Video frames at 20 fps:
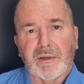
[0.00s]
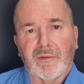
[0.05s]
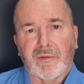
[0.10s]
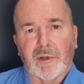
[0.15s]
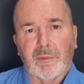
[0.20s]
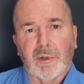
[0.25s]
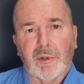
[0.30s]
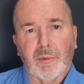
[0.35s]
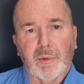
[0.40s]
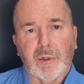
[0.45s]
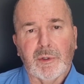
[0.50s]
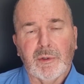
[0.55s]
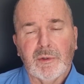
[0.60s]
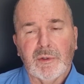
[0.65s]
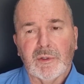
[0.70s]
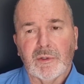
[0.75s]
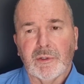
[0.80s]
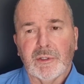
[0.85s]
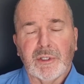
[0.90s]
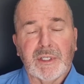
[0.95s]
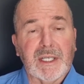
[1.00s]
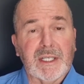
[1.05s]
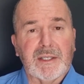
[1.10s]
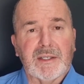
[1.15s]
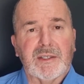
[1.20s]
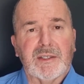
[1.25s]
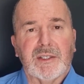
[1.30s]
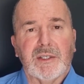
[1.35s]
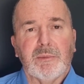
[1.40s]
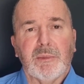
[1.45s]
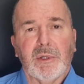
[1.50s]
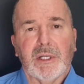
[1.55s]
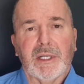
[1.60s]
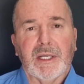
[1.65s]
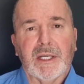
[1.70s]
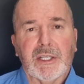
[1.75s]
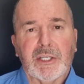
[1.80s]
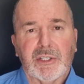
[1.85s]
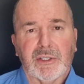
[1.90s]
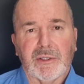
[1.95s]
from a wound or you get
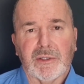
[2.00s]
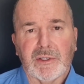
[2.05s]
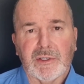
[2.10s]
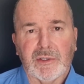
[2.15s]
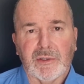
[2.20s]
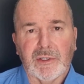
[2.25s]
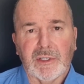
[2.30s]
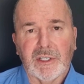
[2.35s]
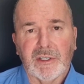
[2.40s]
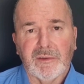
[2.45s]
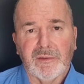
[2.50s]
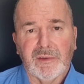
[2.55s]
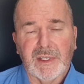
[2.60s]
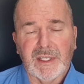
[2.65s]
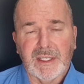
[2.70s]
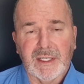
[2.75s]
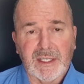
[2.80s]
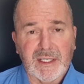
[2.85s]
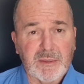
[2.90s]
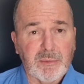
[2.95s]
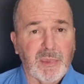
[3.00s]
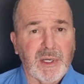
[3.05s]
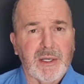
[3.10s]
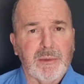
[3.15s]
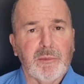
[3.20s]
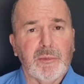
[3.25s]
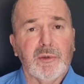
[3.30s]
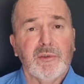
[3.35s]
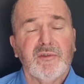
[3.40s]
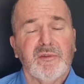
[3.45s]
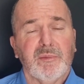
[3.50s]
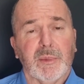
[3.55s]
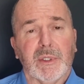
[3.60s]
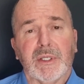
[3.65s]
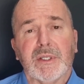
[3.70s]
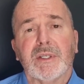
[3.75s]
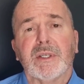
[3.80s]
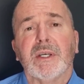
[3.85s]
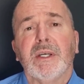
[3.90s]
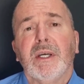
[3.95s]
stimulation to nerve endings by
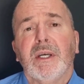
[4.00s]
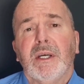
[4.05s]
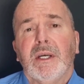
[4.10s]
movement,